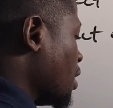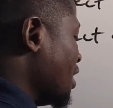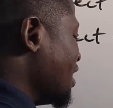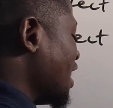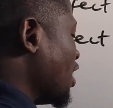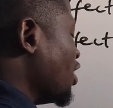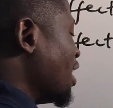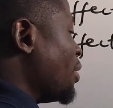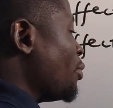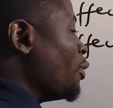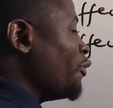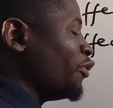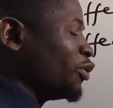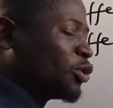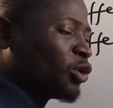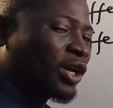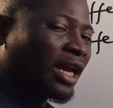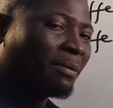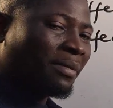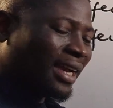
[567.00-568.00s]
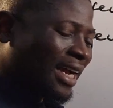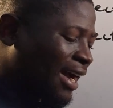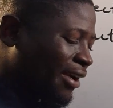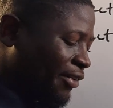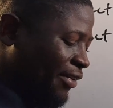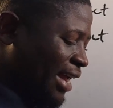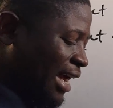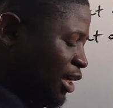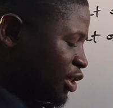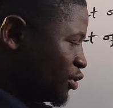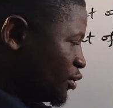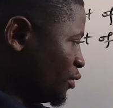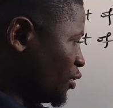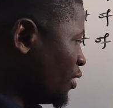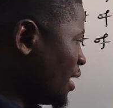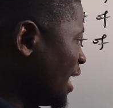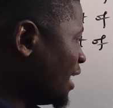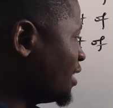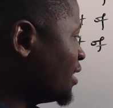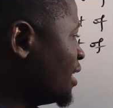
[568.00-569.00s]
it's another word for photochemical reaction. All
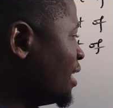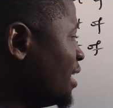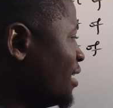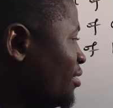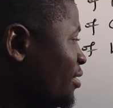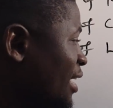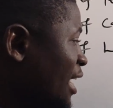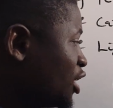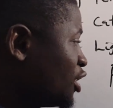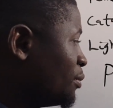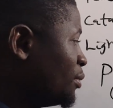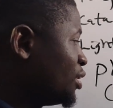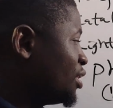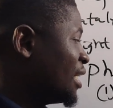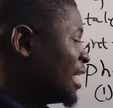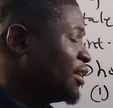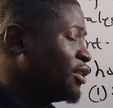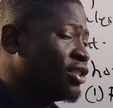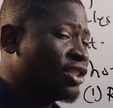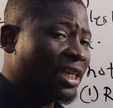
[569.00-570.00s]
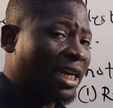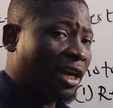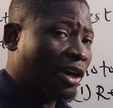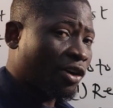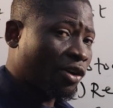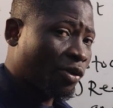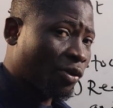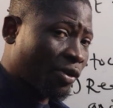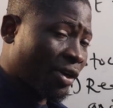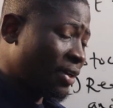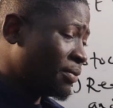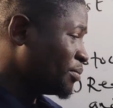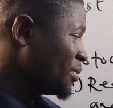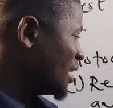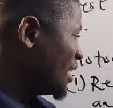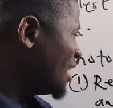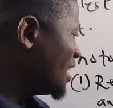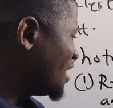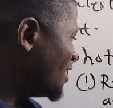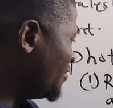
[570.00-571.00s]
right. The reaction between hydrogen and chlorine
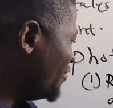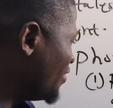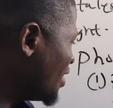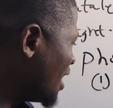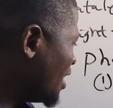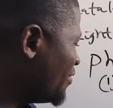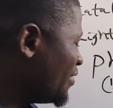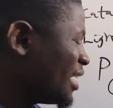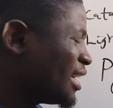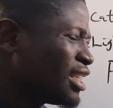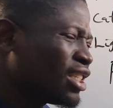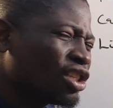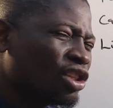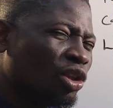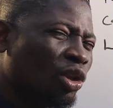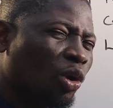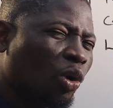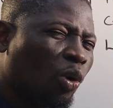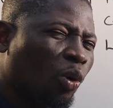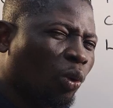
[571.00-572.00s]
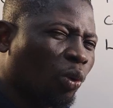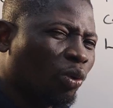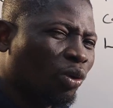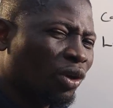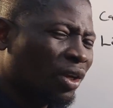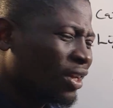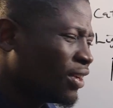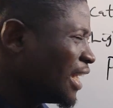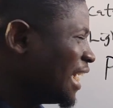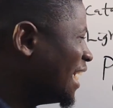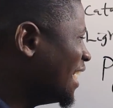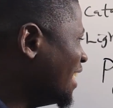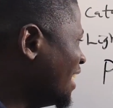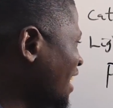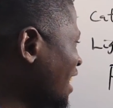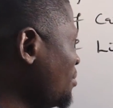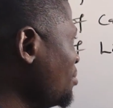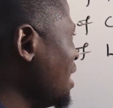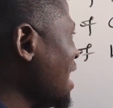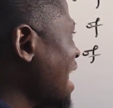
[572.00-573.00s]
is very, very slow in
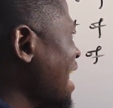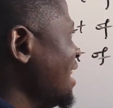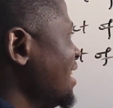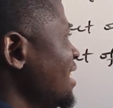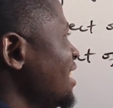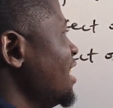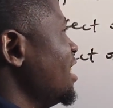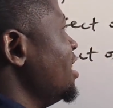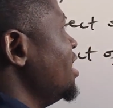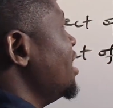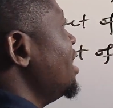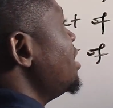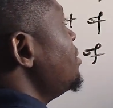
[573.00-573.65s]
dim light. In